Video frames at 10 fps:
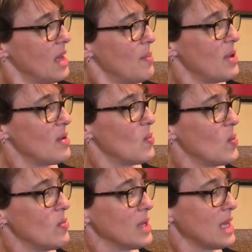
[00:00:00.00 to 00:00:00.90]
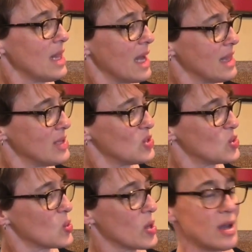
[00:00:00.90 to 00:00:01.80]
But we really like this
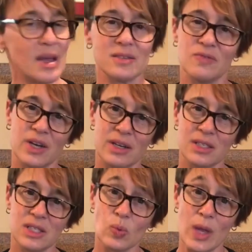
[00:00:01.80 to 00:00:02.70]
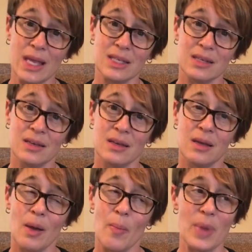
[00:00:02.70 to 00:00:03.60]
story. It has a very sweet
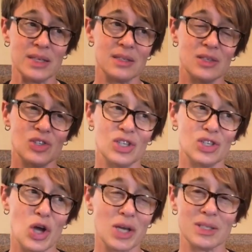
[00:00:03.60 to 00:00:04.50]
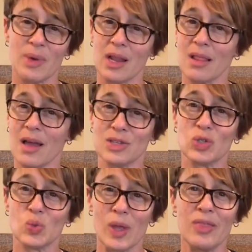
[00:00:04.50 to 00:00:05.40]
message. It talks about a lot of
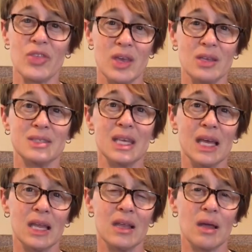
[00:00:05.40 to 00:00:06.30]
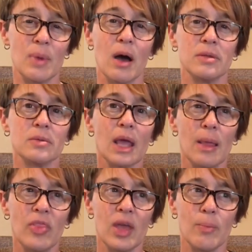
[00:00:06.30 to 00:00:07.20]
sweet things in it,
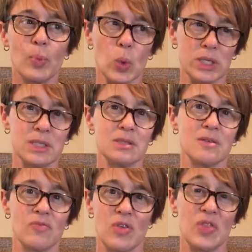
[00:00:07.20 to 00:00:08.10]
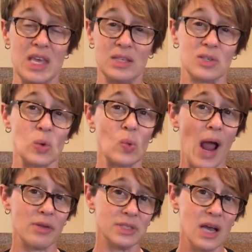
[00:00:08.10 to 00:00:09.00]
and the importance of the things
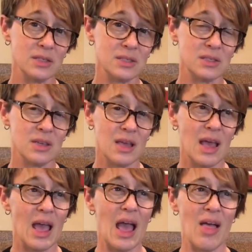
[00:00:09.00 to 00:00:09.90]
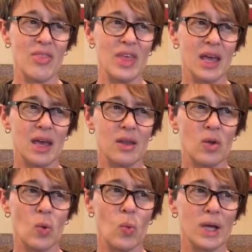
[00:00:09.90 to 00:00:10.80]
around us, and then
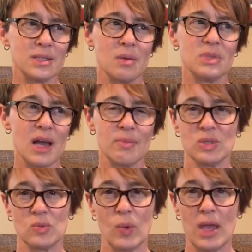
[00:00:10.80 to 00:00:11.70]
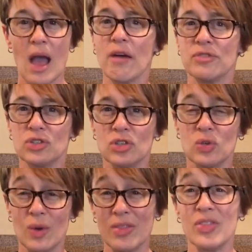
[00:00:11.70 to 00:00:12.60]
what sometimes we have to do
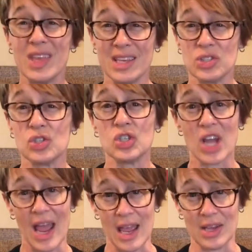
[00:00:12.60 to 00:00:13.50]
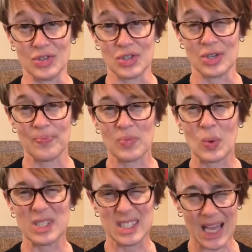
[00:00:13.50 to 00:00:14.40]
when things change,
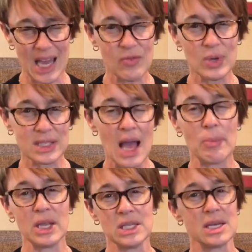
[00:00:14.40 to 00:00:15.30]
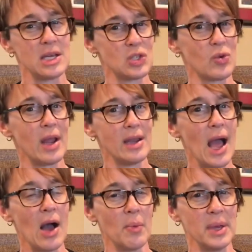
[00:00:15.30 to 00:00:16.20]
which is kind of what's happening to us right
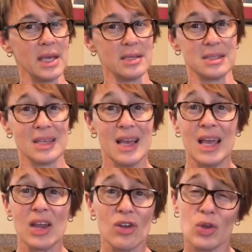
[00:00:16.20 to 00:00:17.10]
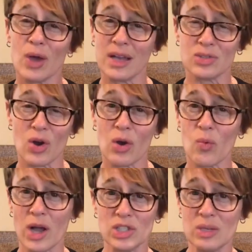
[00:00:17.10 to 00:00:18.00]
now, because here you guys are
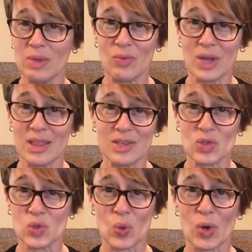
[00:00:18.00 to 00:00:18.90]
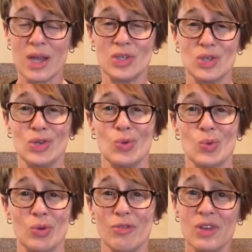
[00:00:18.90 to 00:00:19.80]
watching me read this story to you
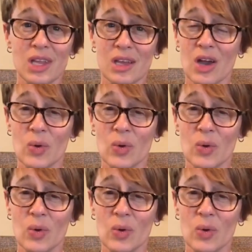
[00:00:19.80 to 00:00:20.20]
through a video